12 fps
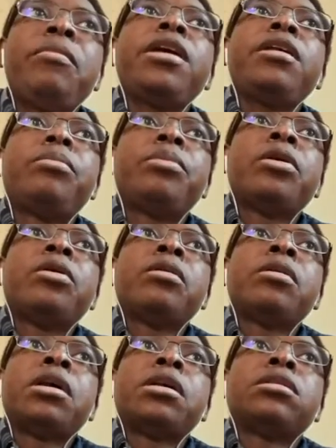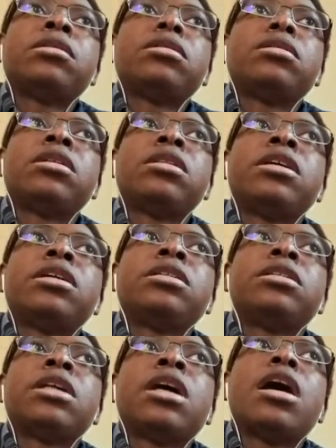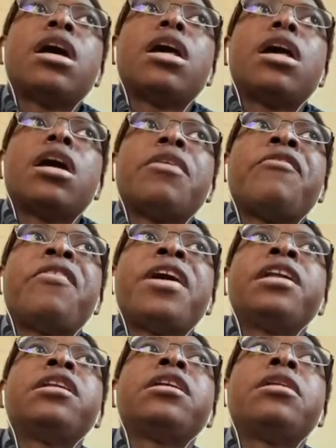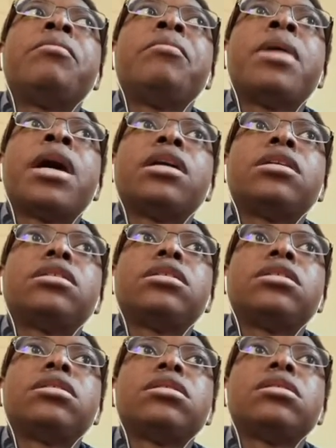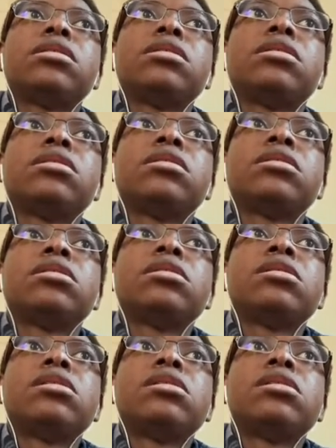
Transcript: Yeah, they've made progress. The thing is that finding a match